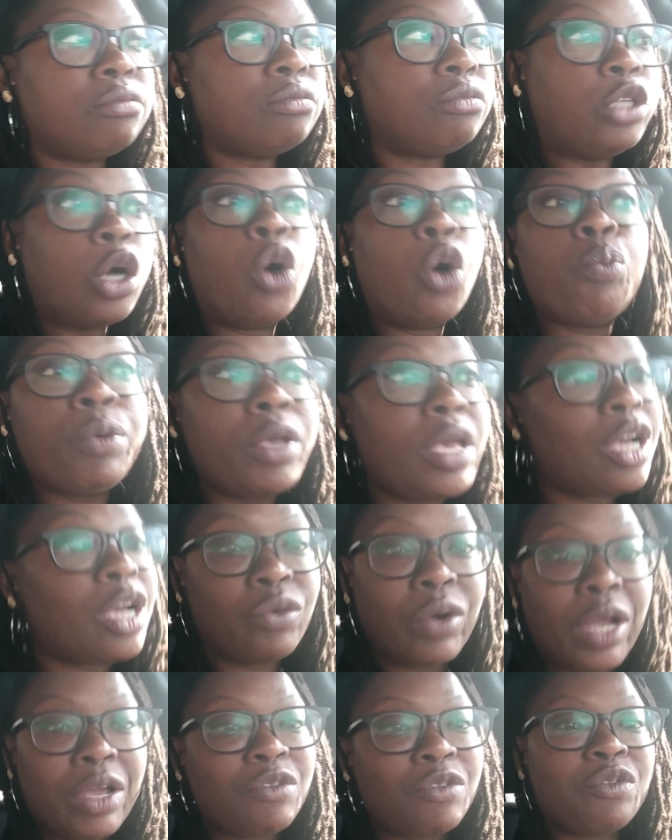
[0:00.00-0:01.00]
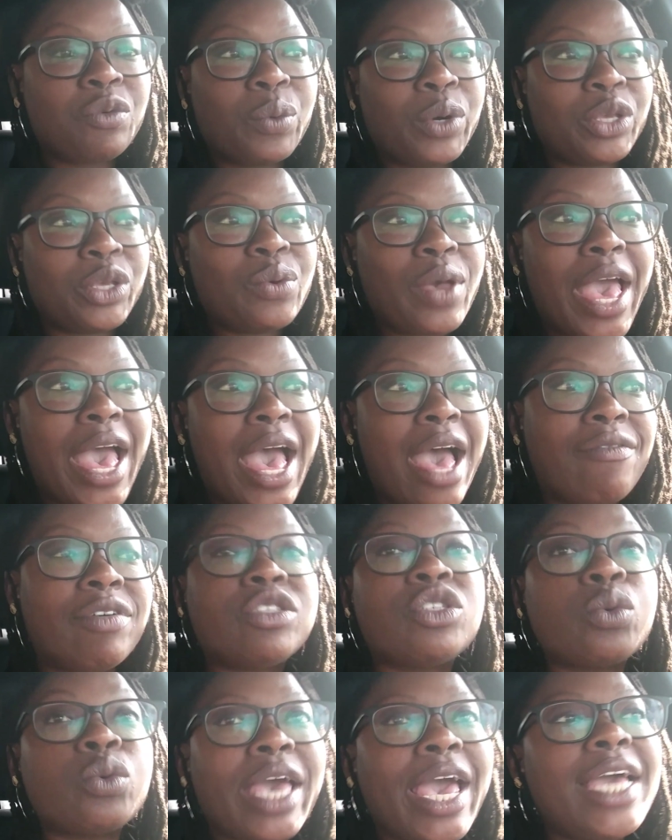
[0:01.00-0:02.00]
don't be ungrateful for what you have. It's
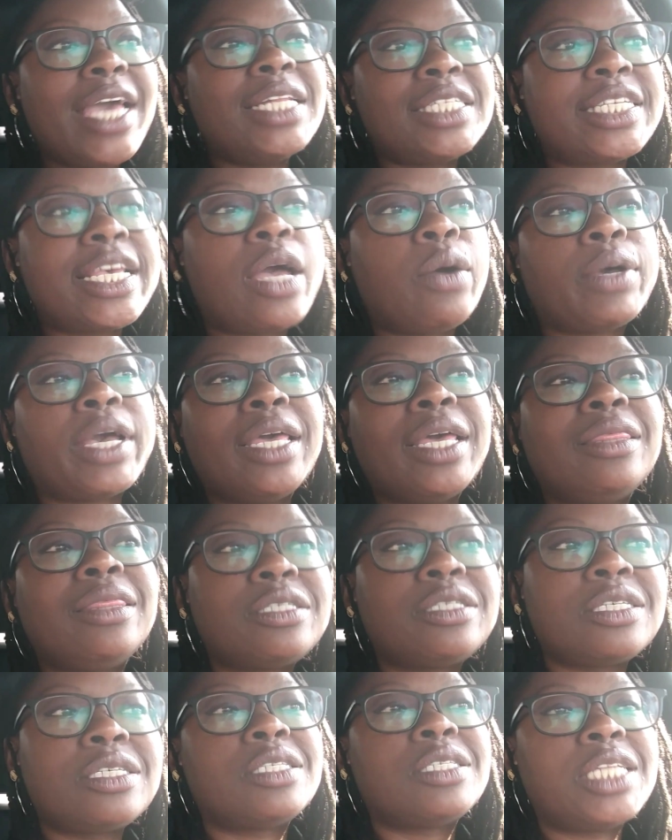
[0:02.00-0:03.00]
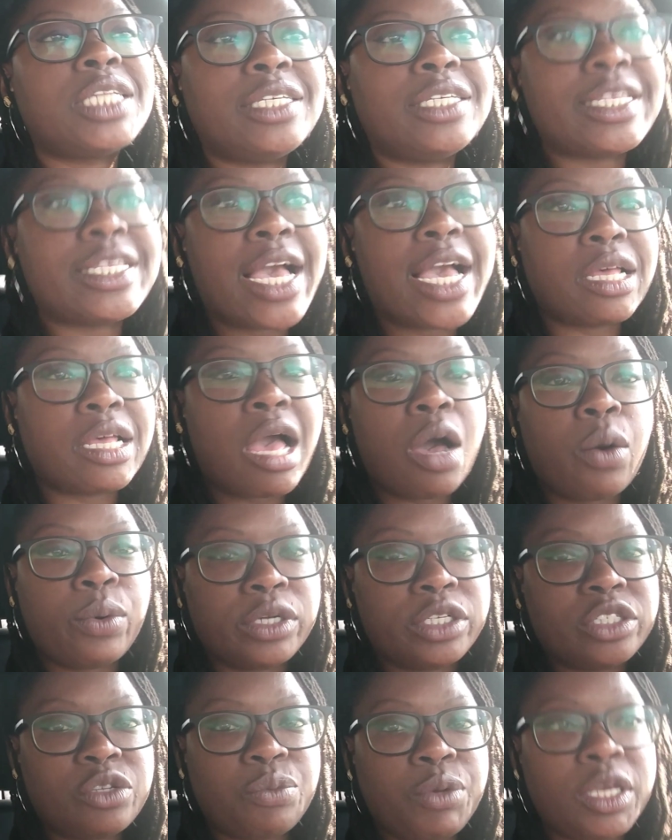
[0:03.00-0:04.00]
okay to say, okay, this isn't exactly how I
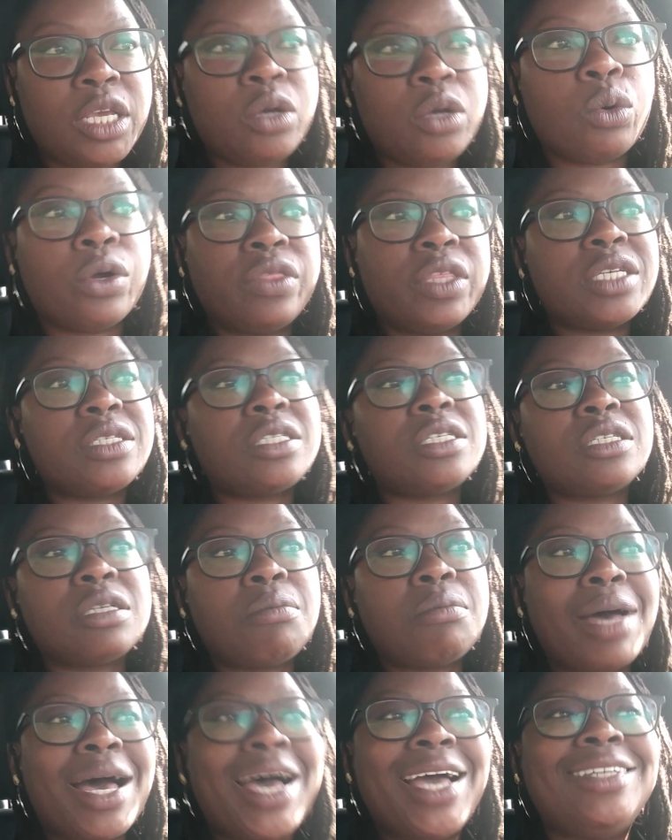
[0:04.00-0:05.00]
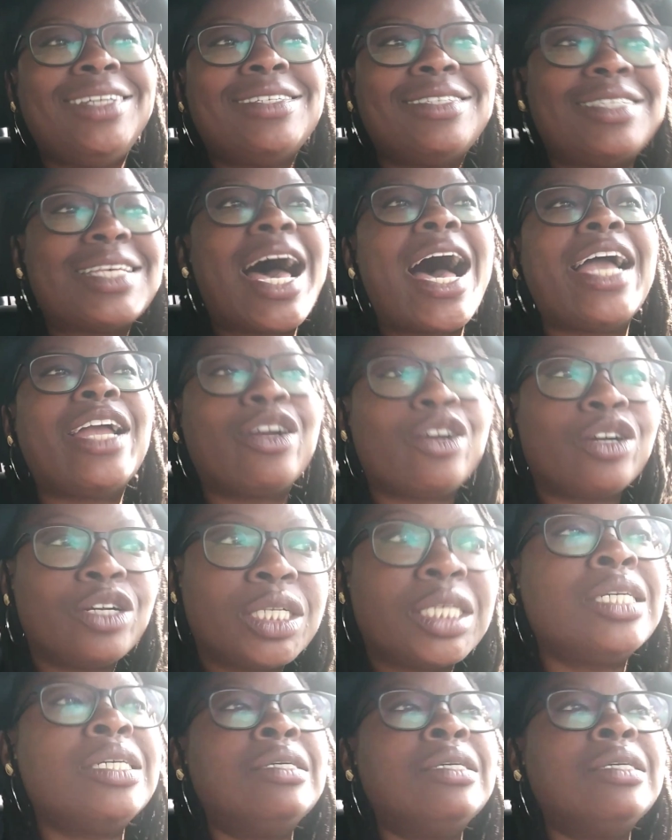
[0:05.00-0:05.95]
want it to be, or this isn't my desired,